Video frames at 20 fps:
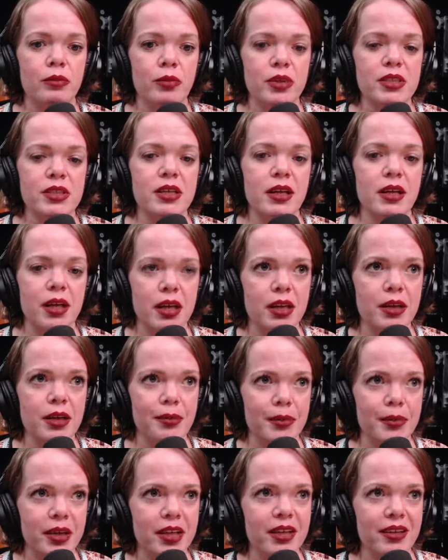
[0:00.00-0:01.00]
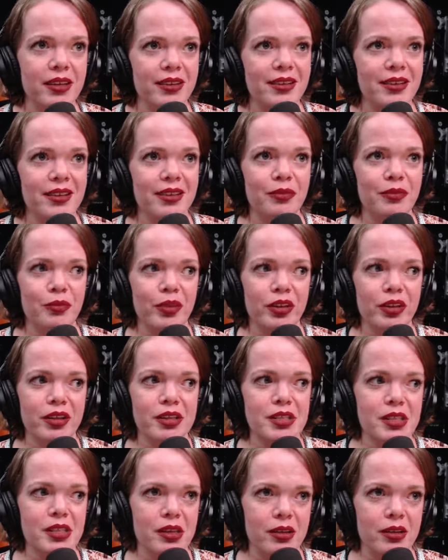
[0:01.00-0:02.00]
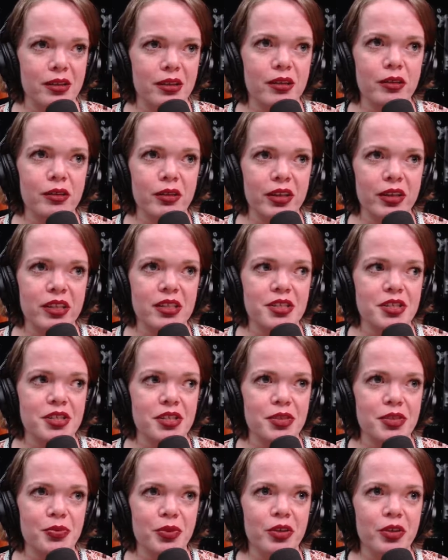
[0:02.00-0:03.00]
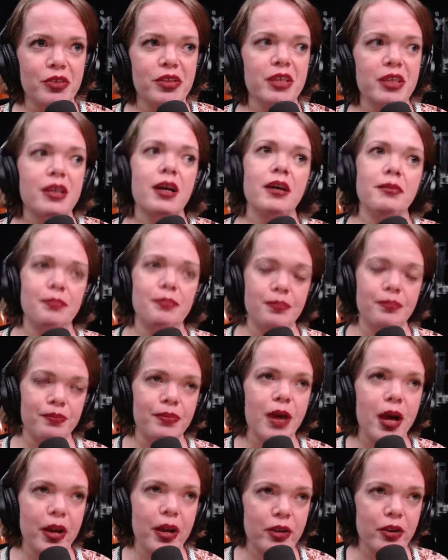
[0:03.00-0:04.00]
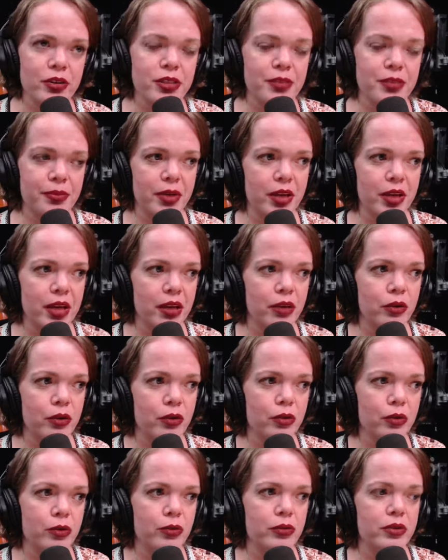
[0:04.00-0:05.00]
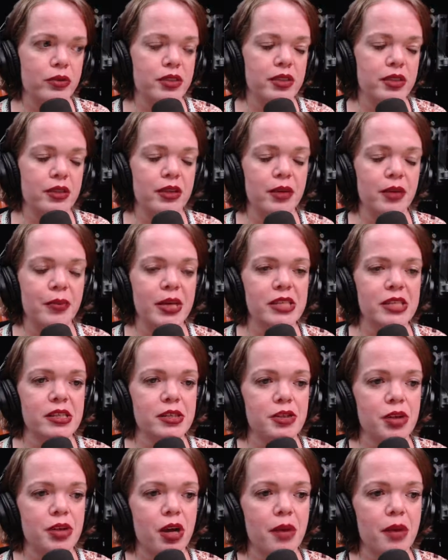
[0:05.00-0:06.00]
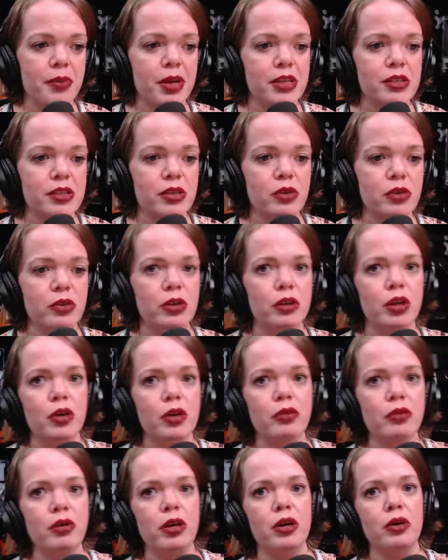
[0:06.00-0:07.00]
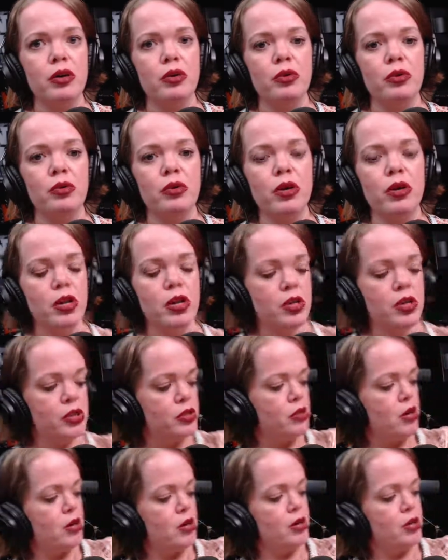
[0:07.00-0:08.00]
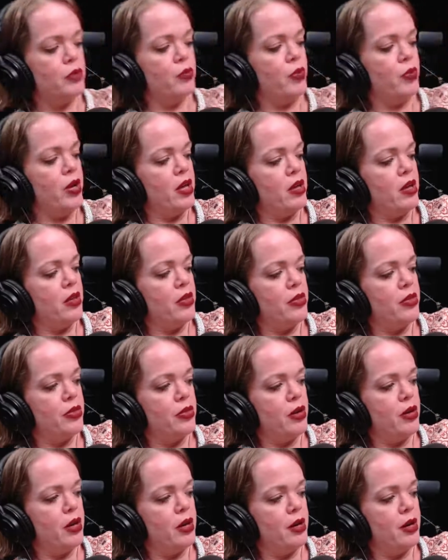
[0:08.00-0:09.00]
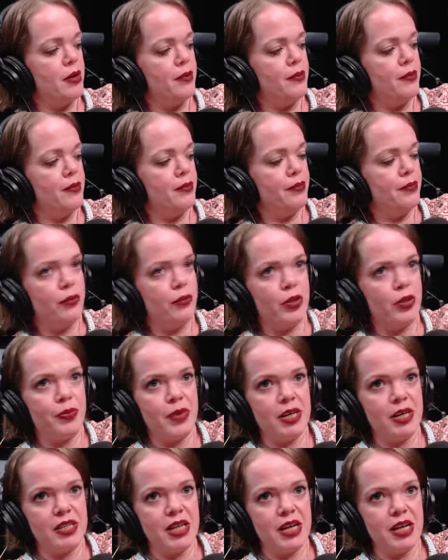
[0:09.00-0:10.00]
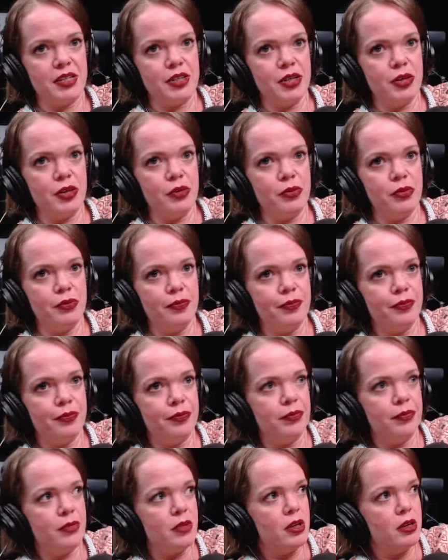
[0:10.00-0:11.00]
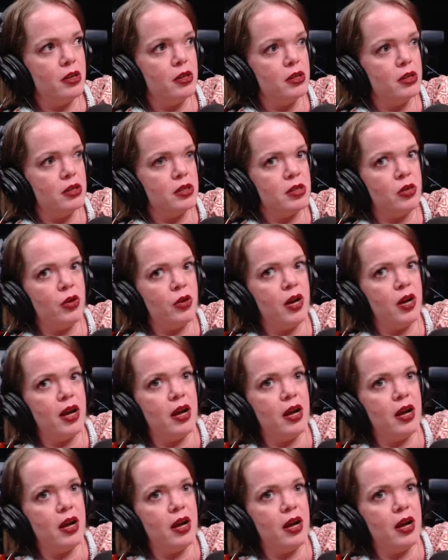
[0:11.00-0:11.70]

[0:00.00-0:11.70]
kind of committed and realized that, okay, this shit's real, then I hired somebody who did an amazing job. And so the logo started with my tattoo. So